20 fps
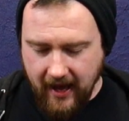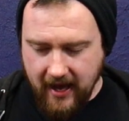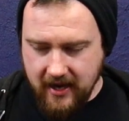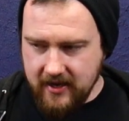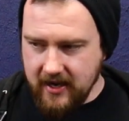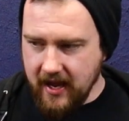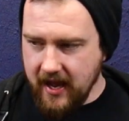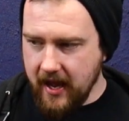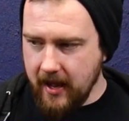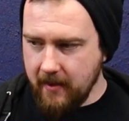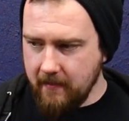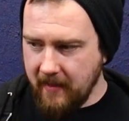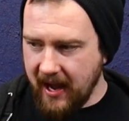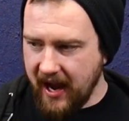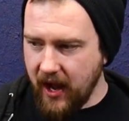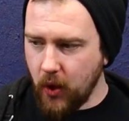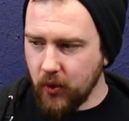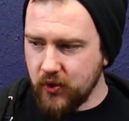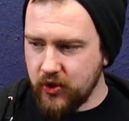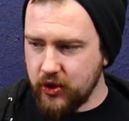And
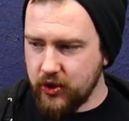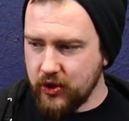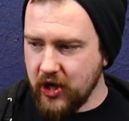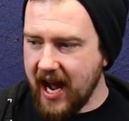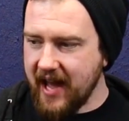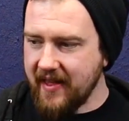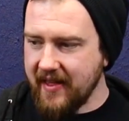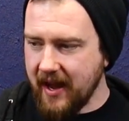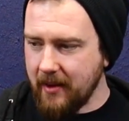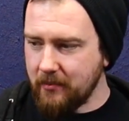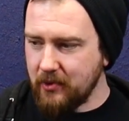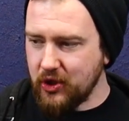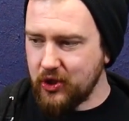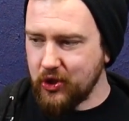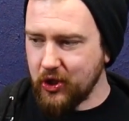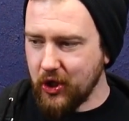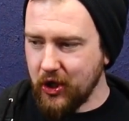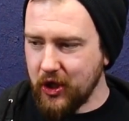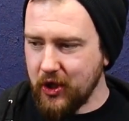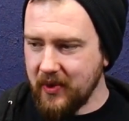my old Strat that I'm going to
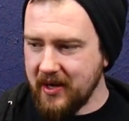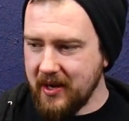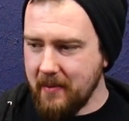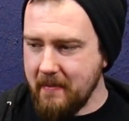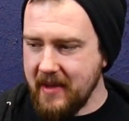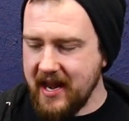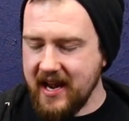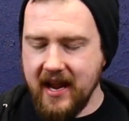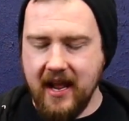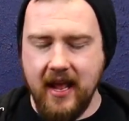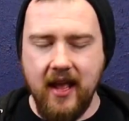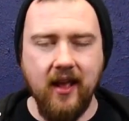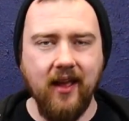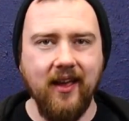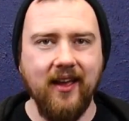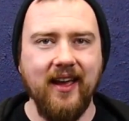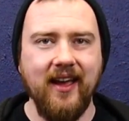show you in a minute,